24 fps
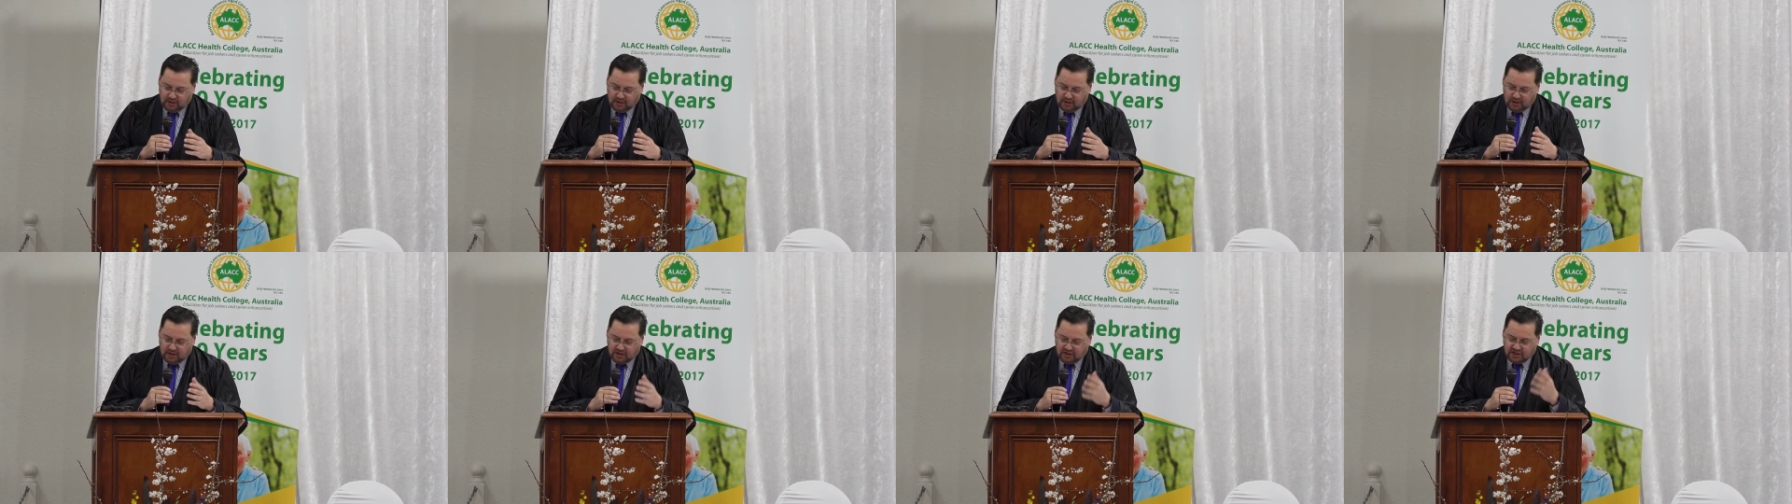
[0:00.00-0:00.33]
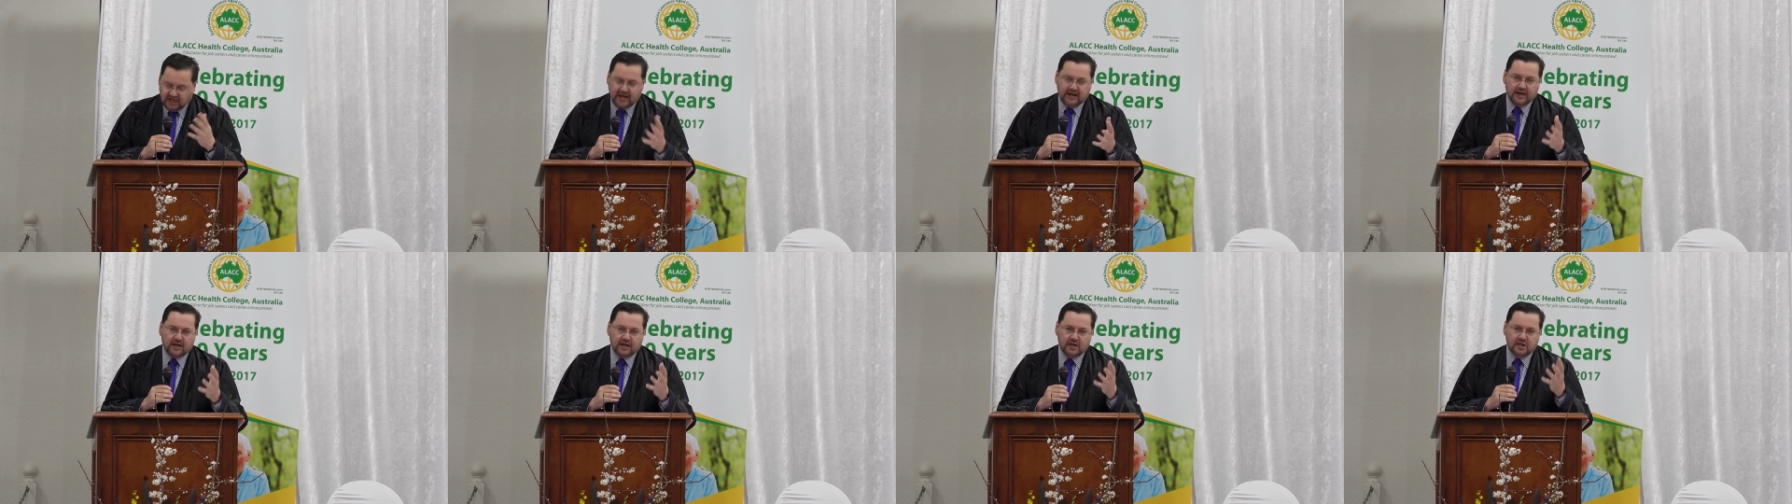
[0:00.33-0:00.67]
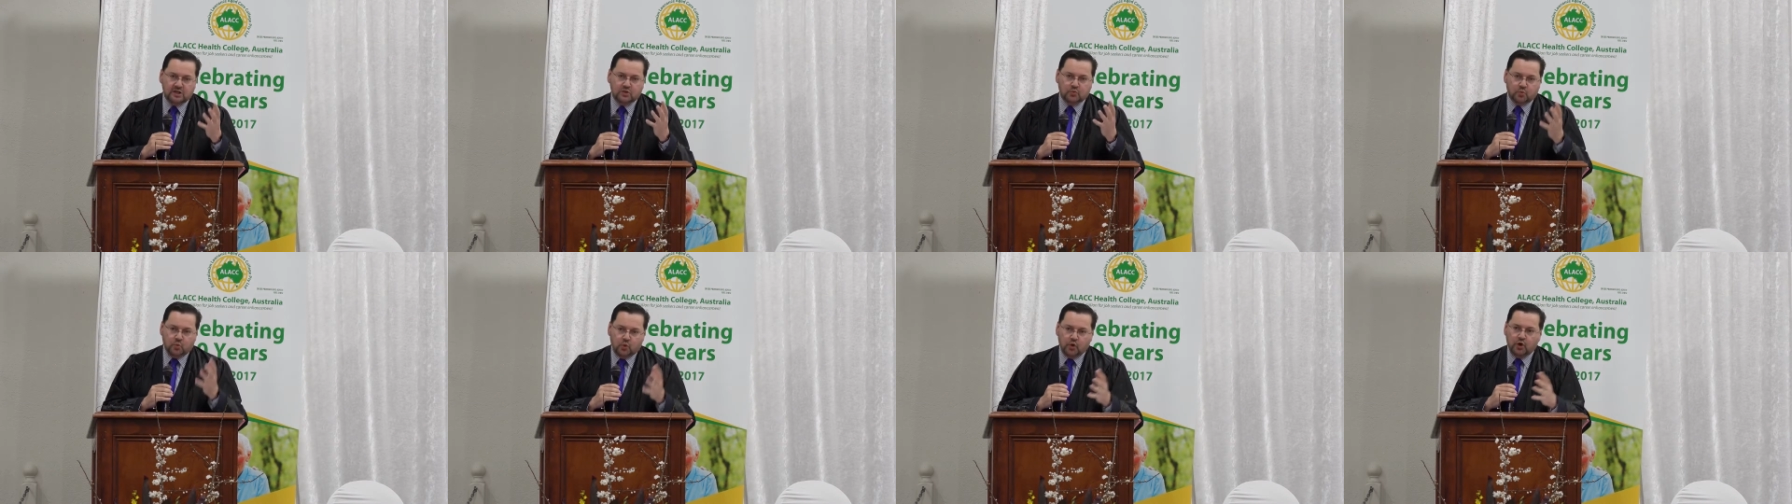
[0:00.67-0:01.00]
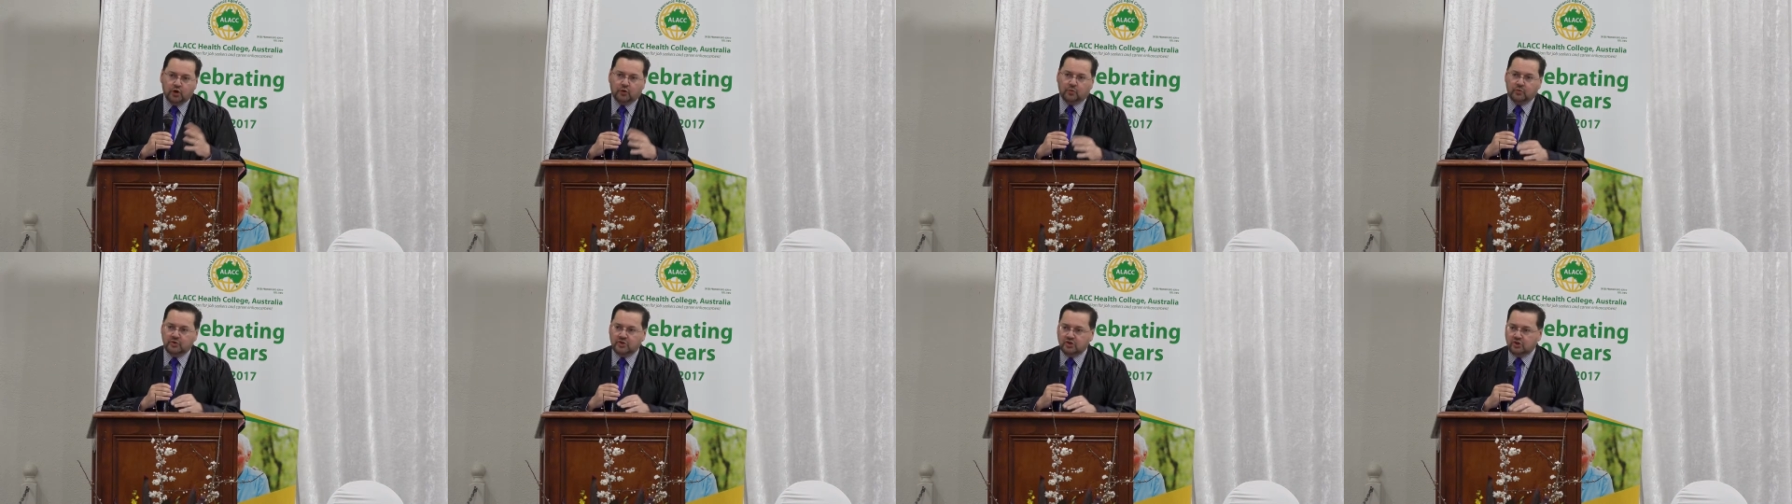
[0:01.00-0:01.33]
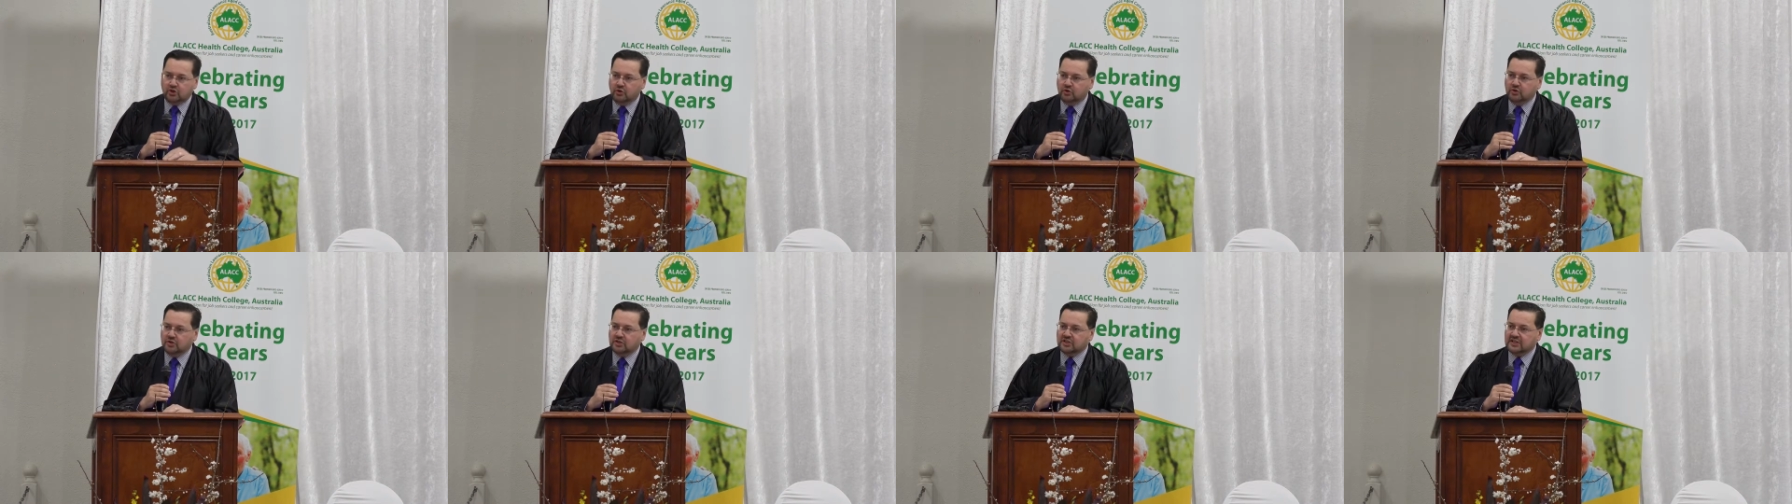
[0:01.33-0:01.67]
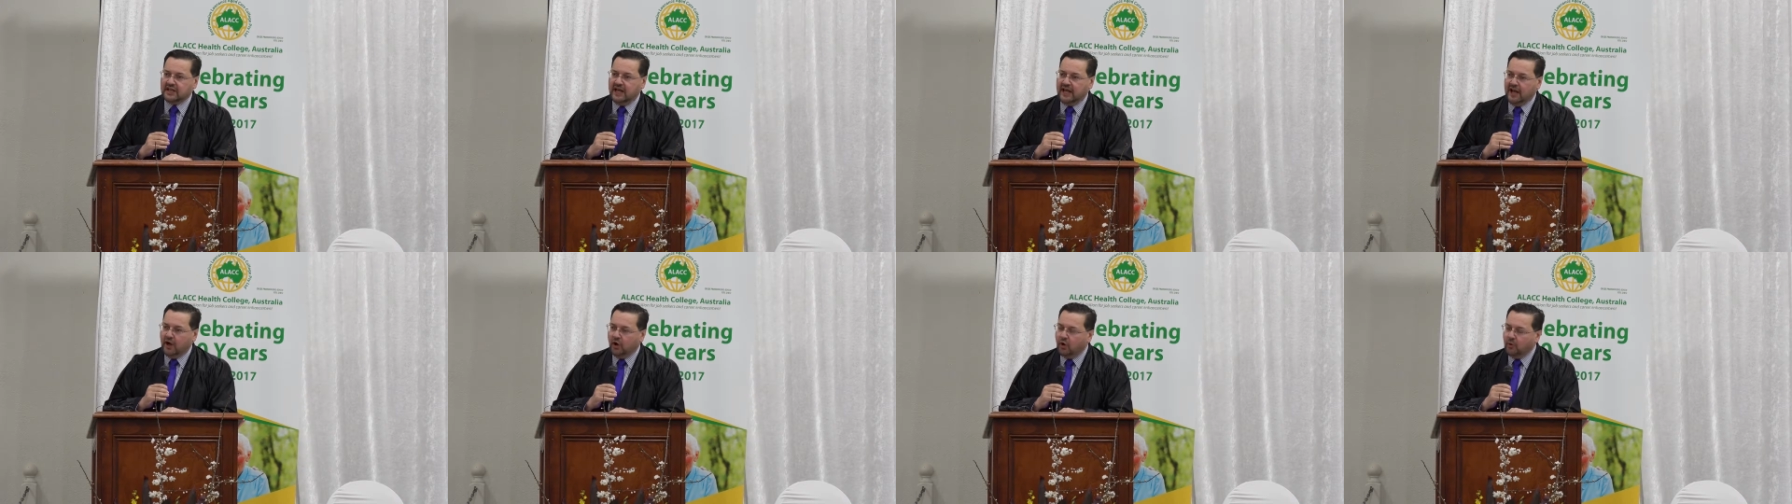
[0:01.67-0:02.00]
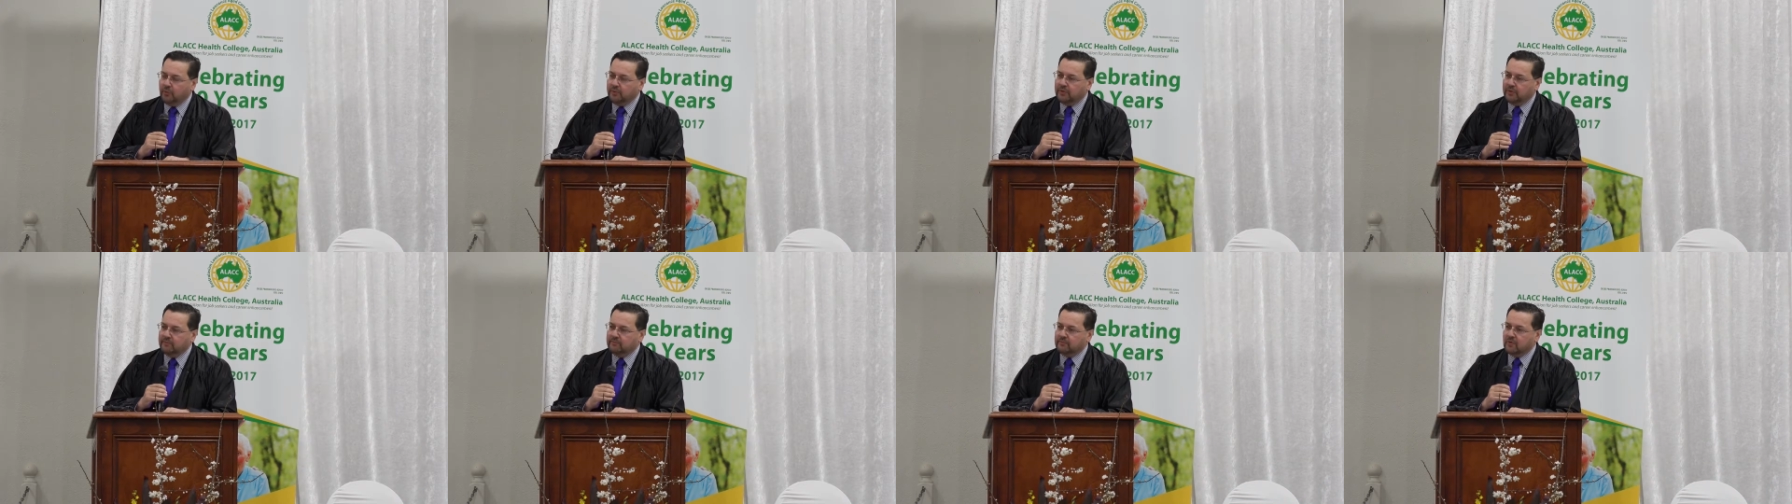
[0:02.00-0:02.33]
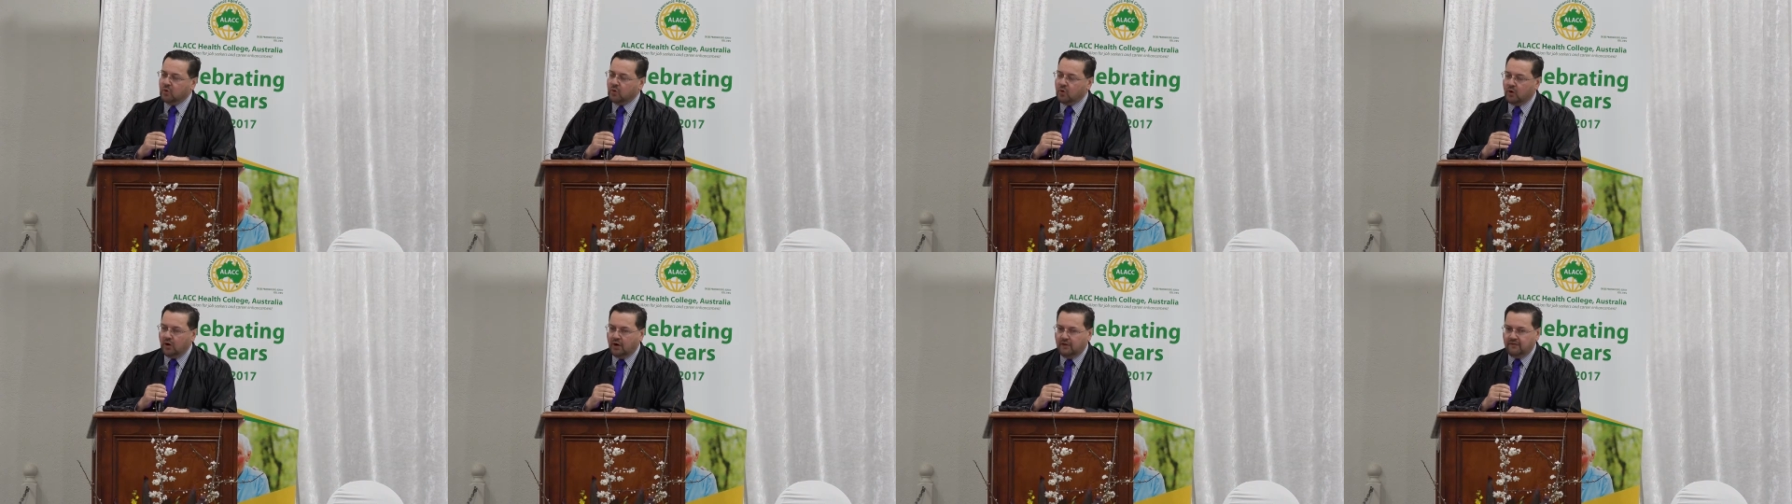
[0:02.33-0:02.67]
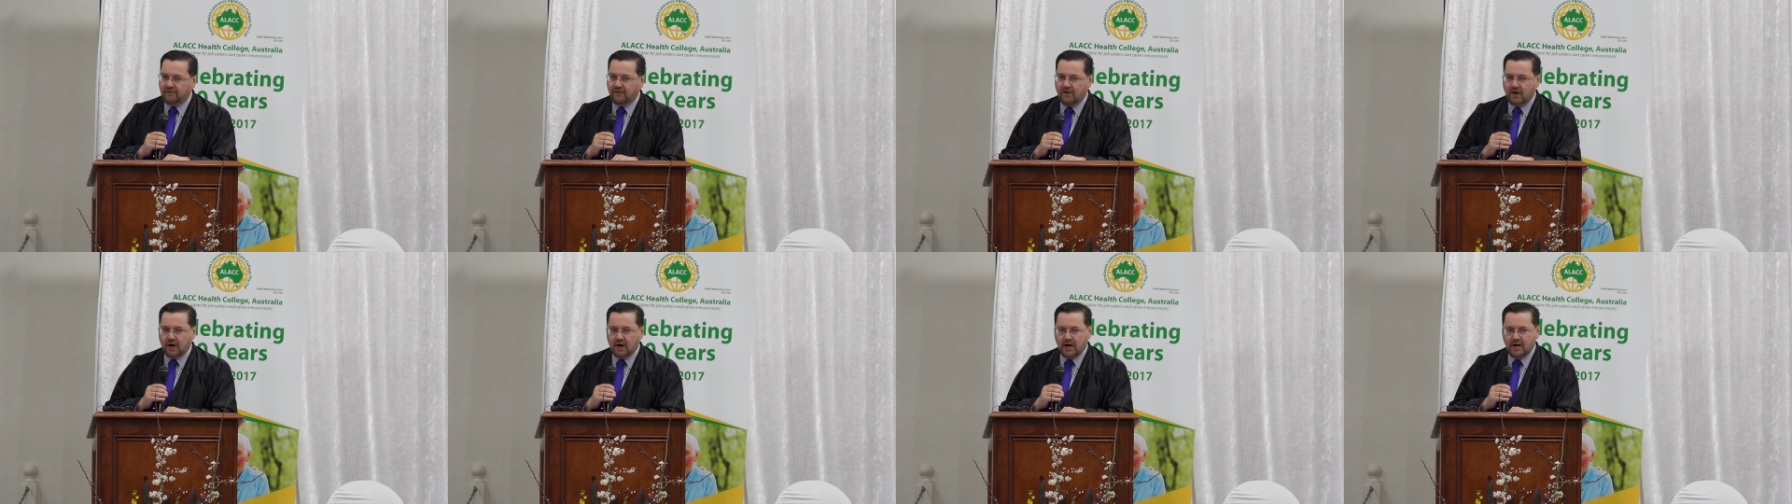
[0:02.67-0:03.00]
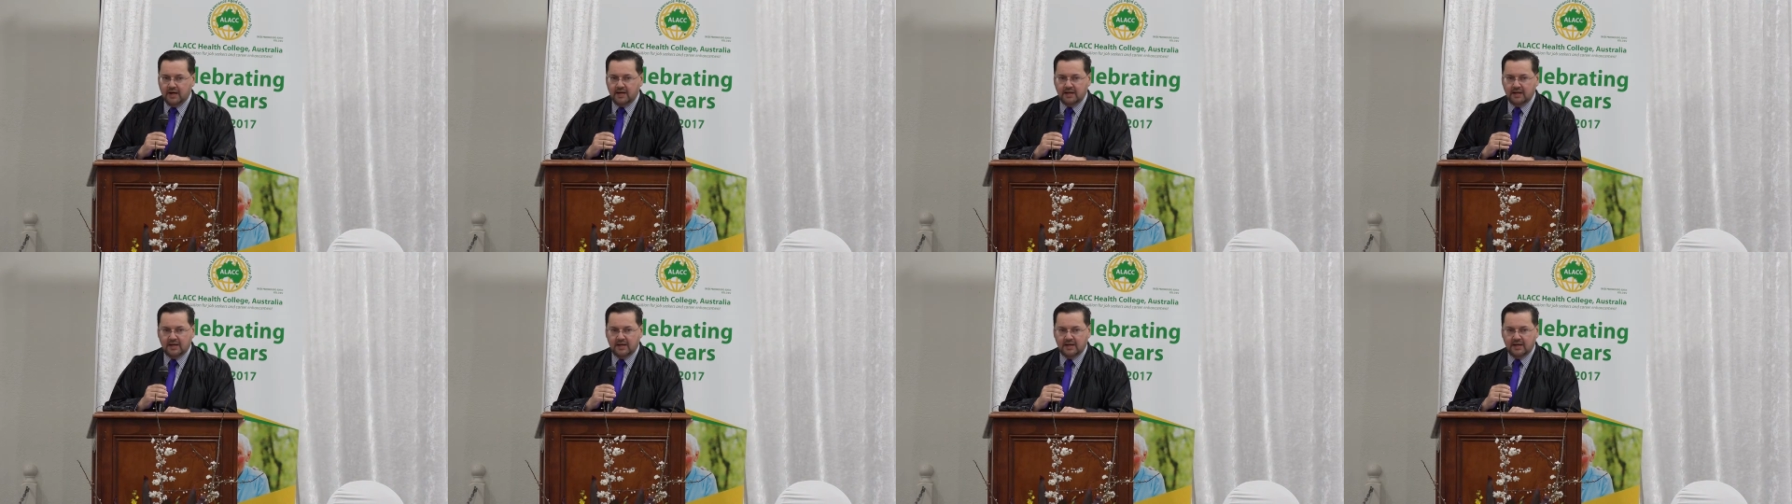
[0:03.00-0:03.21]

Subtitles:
Janet has worked with students to help them qualify